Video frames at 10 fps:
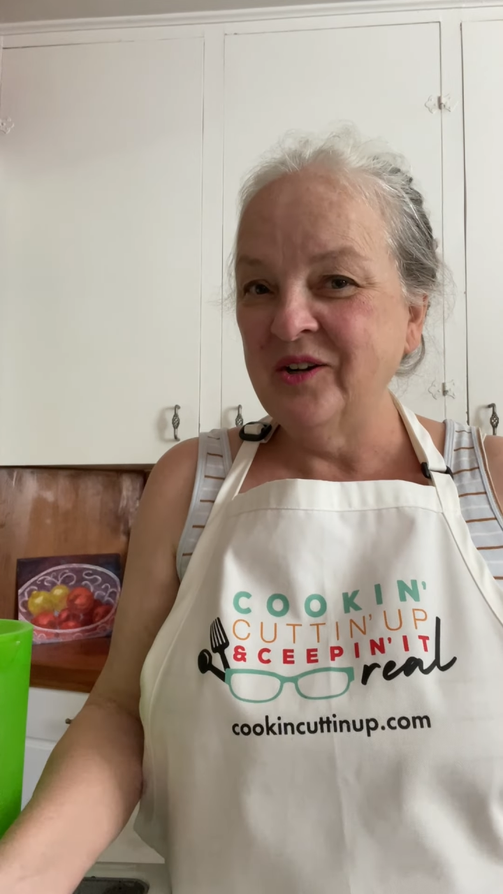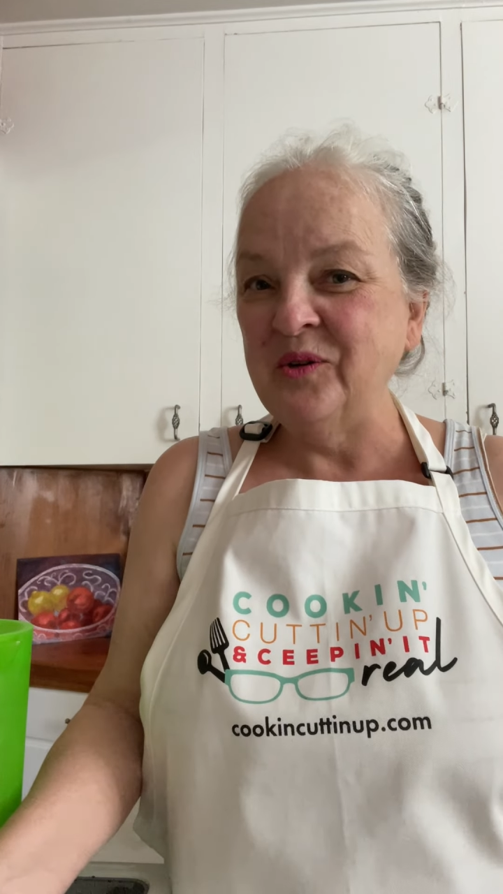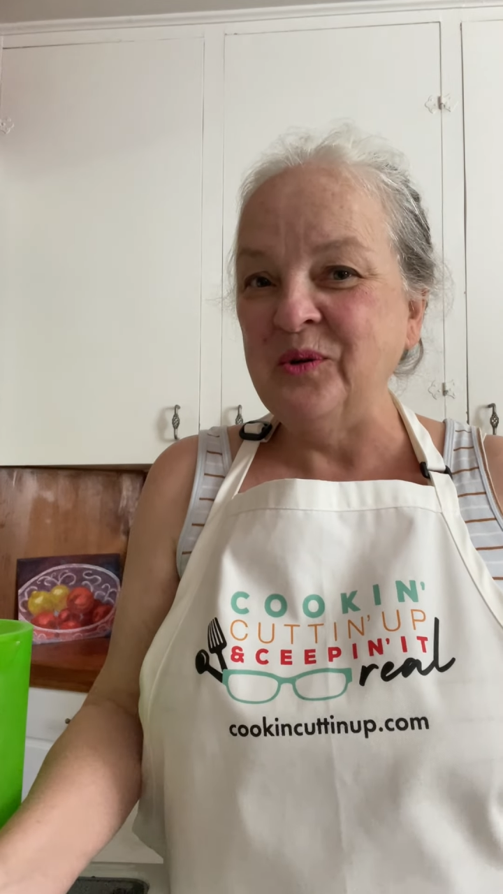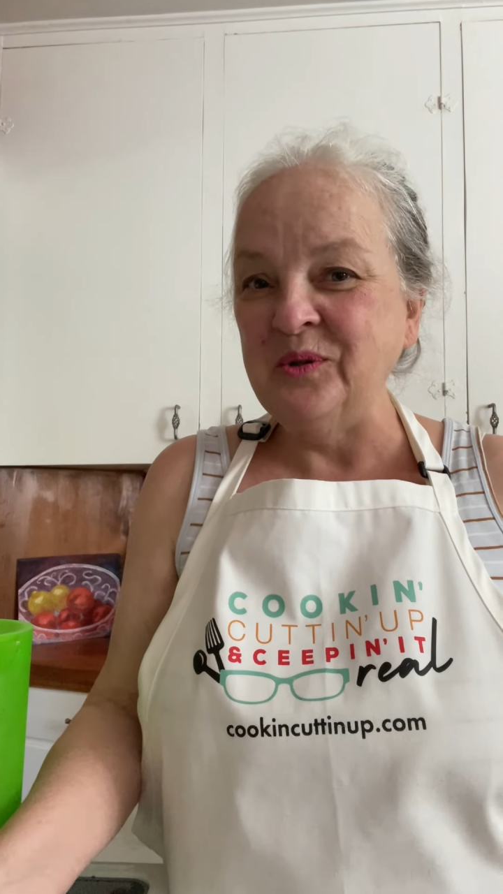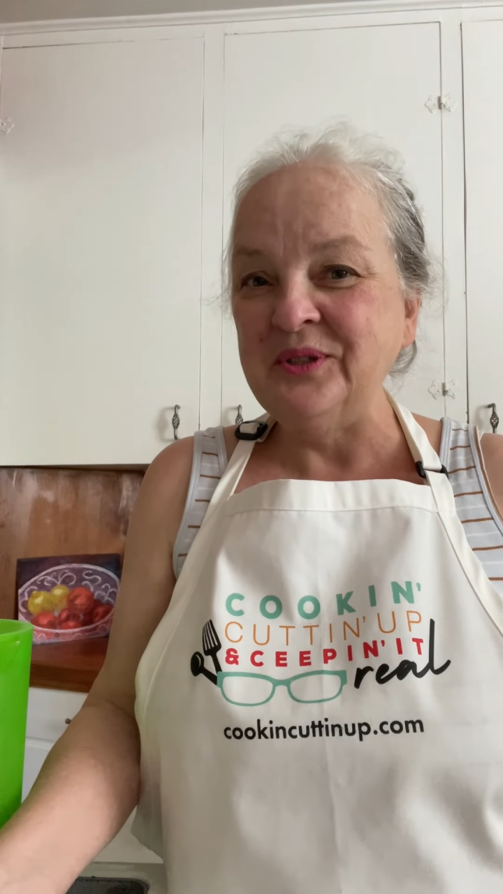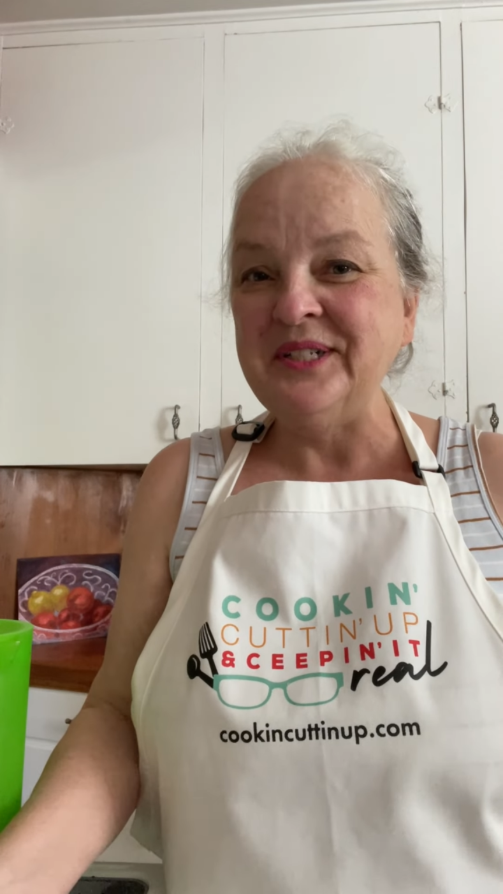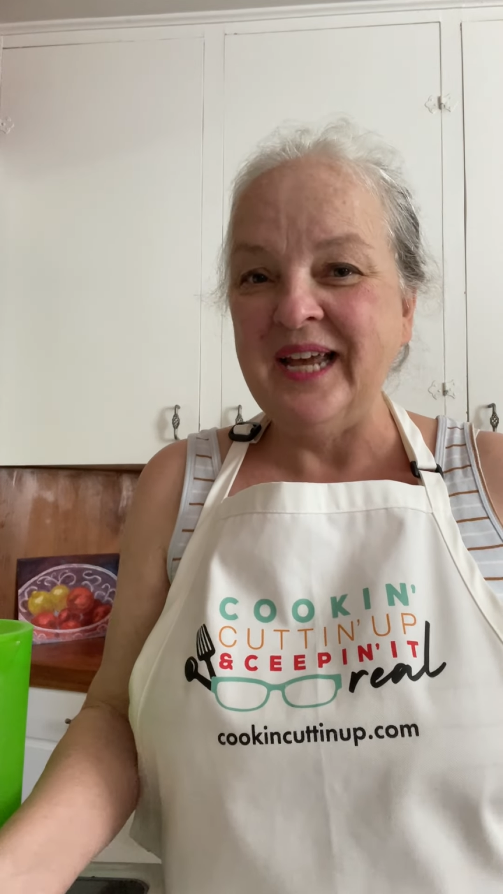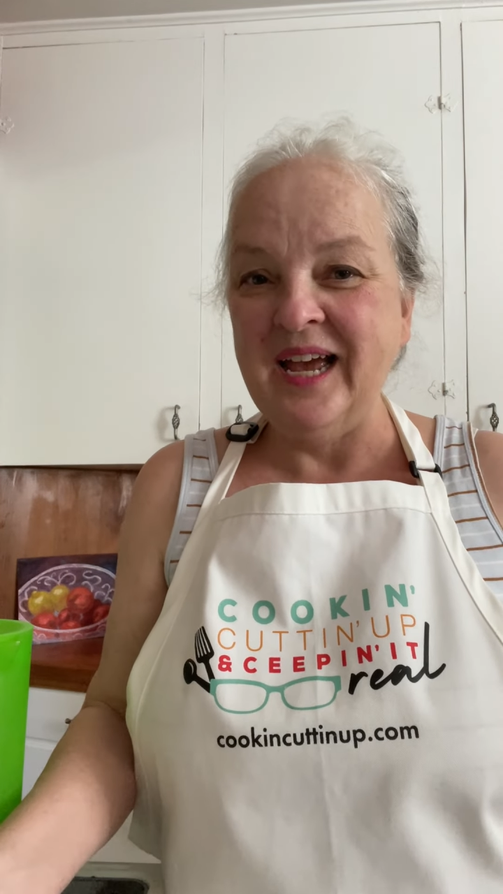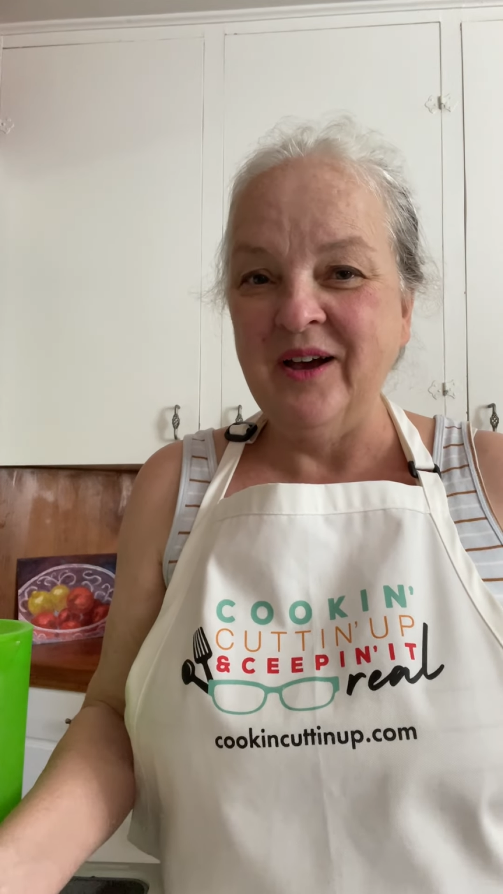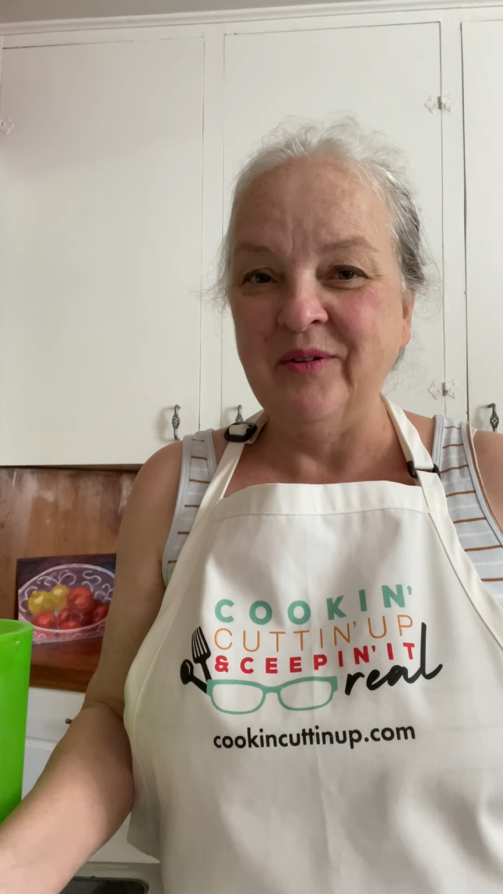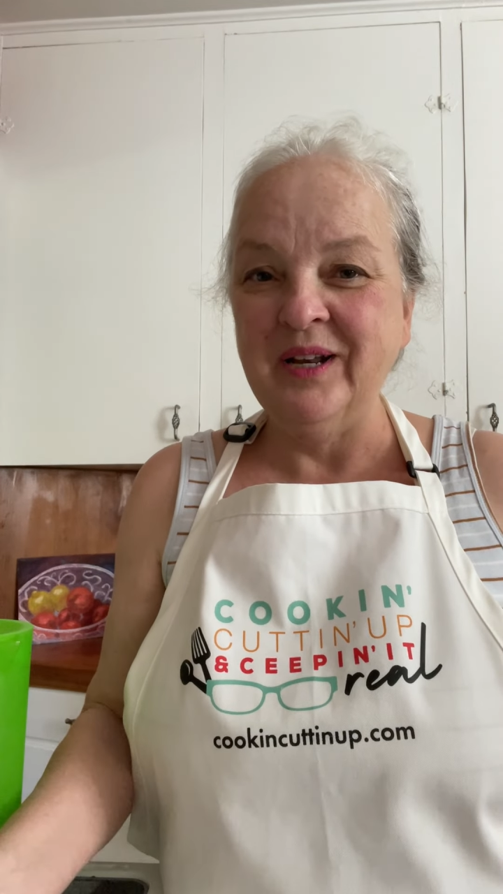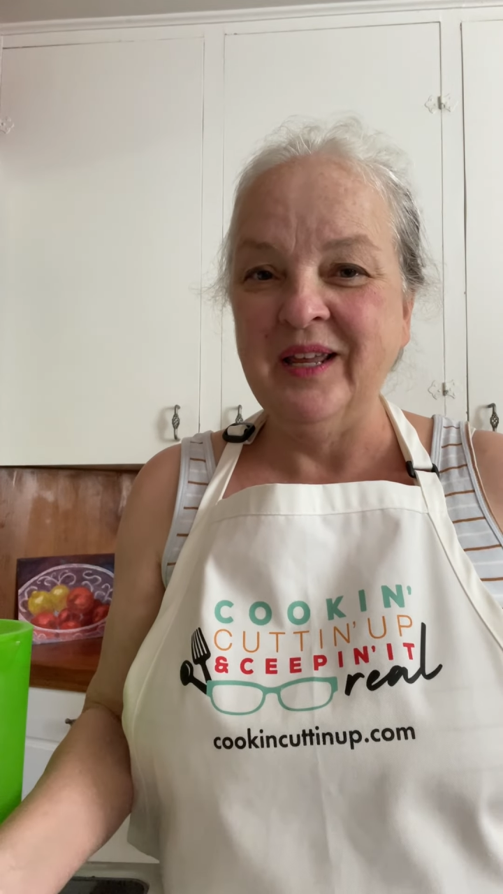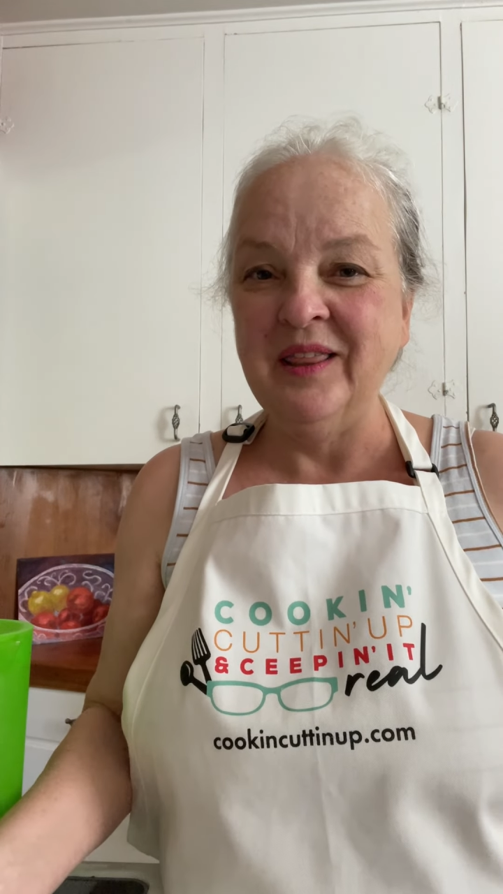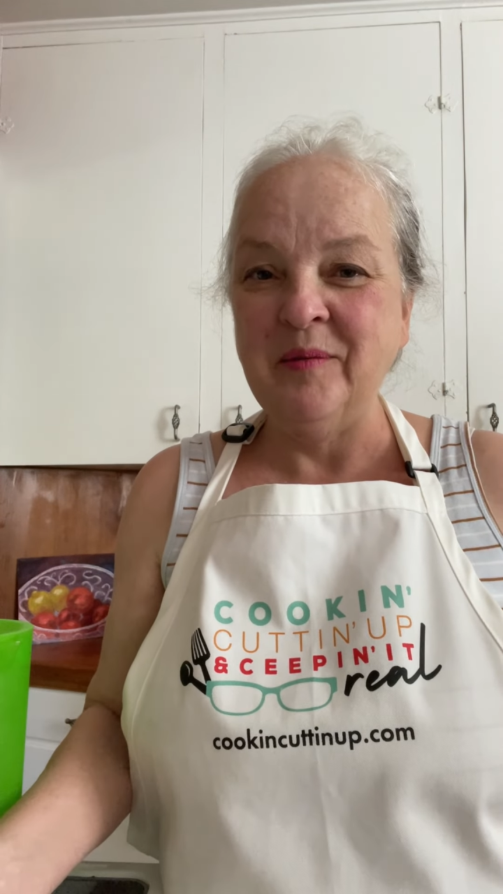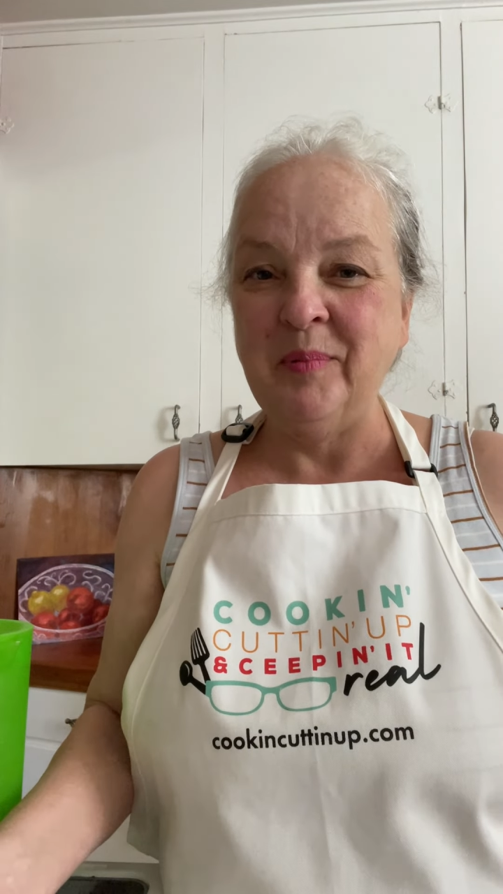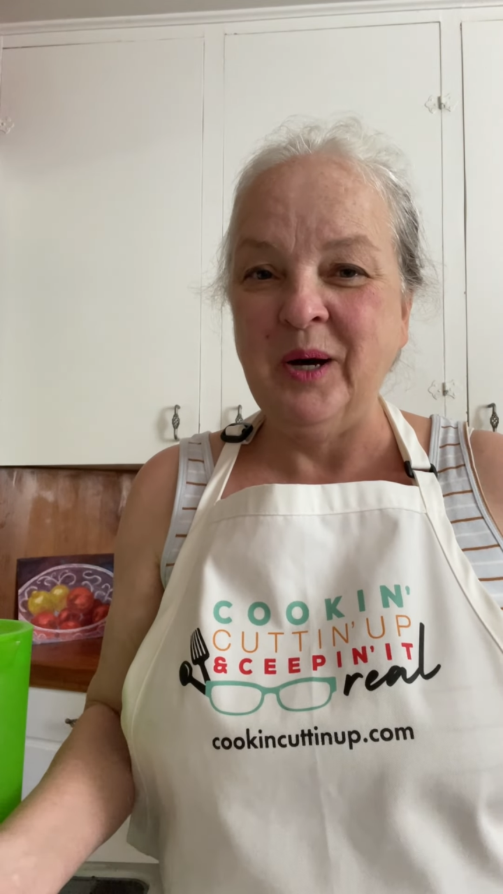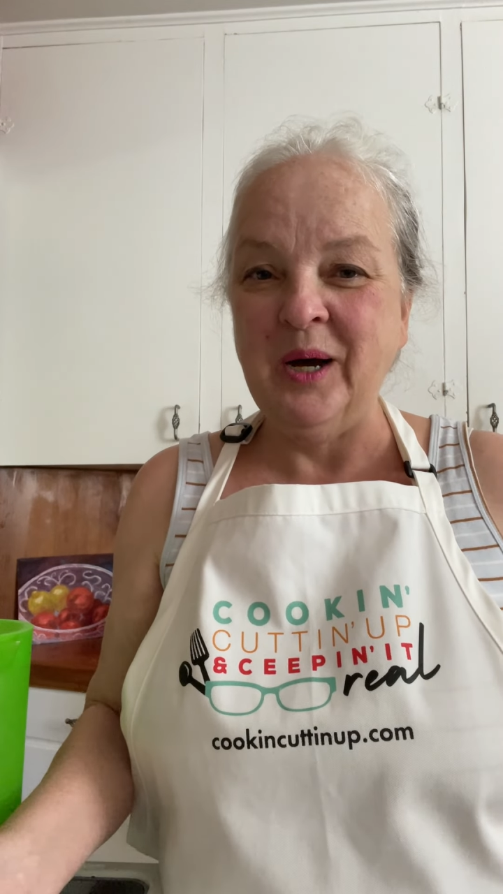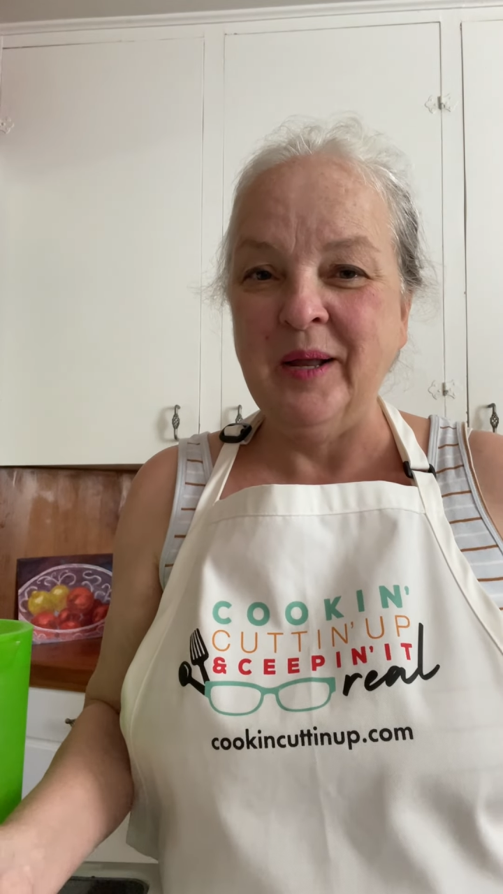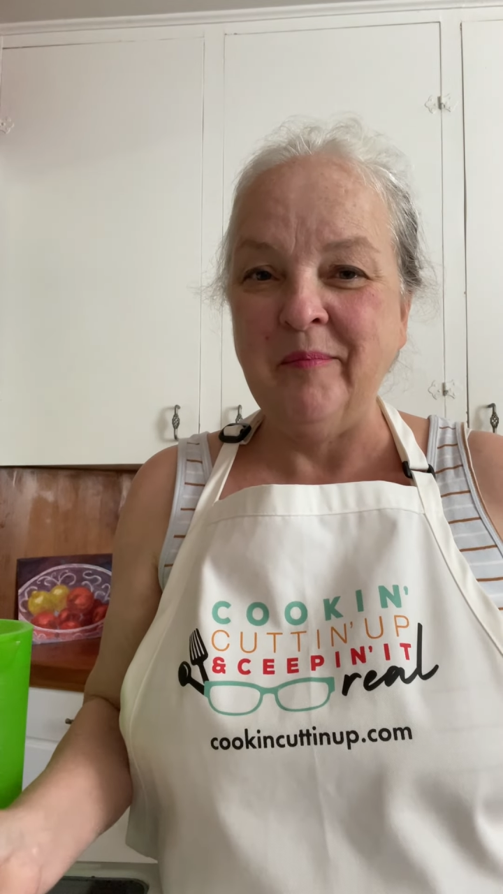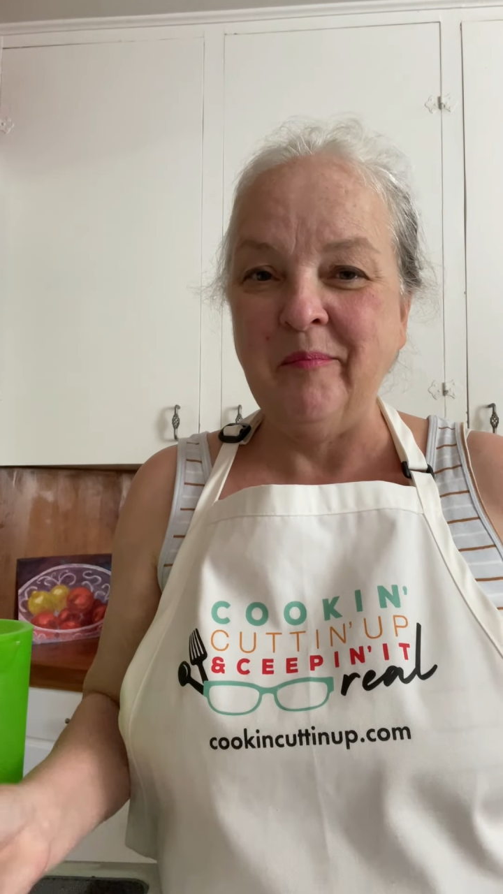cool down in the
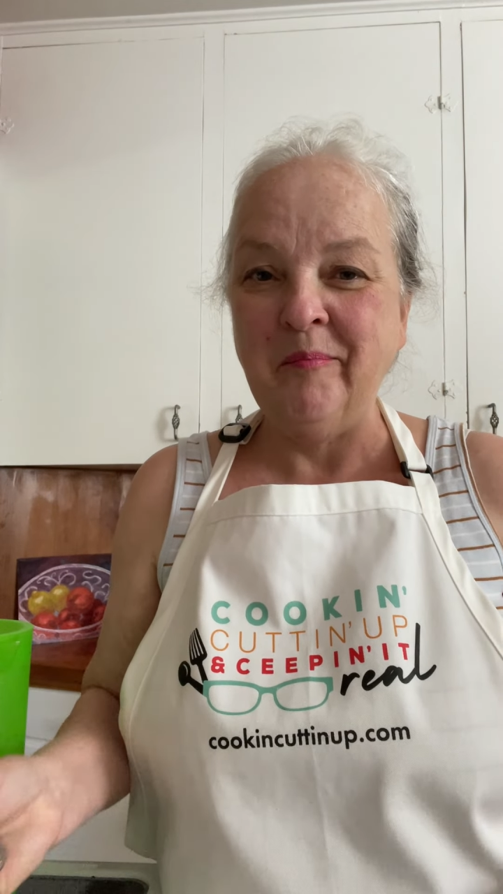pot